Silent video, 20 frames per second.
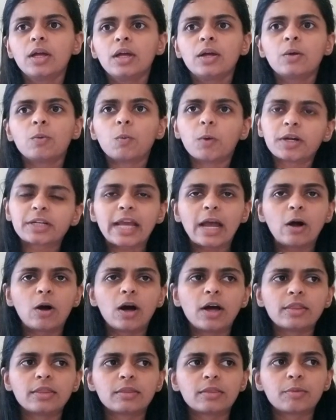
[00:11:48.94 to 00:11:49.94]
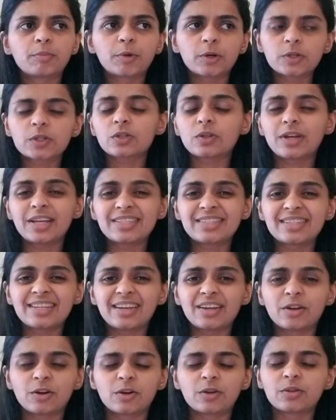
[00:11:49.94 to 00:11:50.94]
word count on the personal
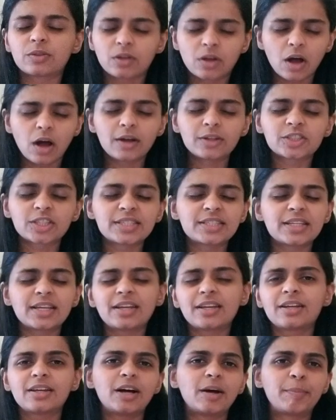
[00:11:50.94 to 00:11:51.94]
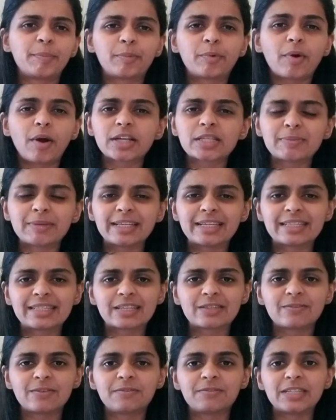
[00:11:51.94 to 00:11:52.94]
essay or college essay approximately
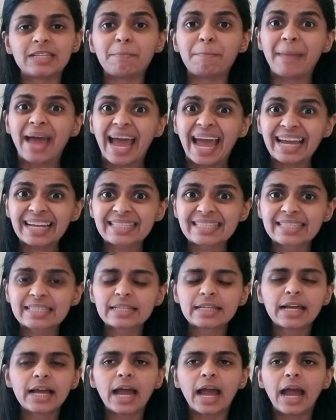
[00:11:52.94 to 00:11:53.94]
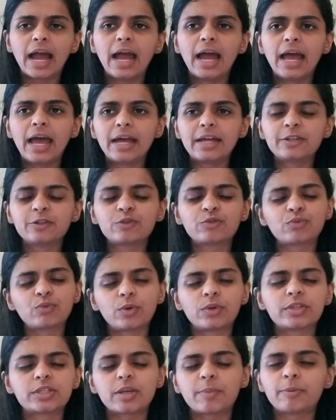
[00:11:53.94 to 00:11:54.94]
650 max. And
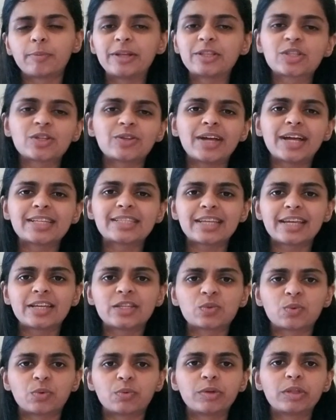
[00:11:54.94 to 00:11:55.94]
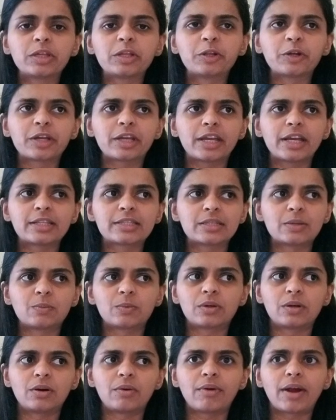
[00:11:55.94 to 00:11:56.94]
for the supplemental essays, we're really looking at
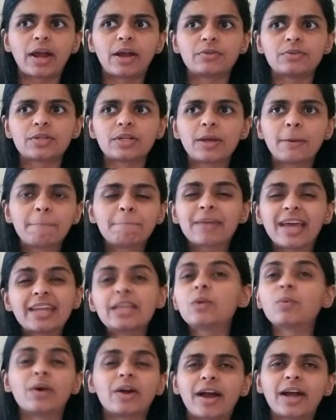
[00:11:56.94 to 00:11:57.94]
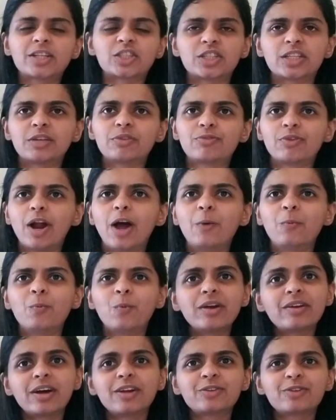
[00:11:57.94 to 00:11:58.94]
somewhere around anywhere actually, from
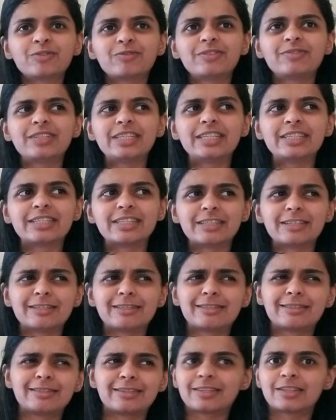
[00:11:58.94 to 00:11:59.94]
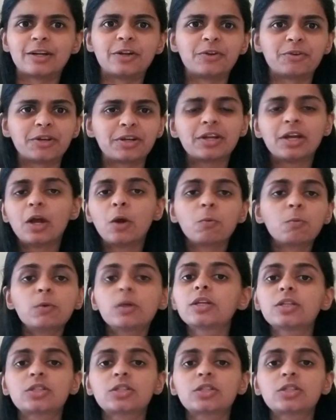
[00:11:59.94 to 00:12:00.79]
150 to 600, really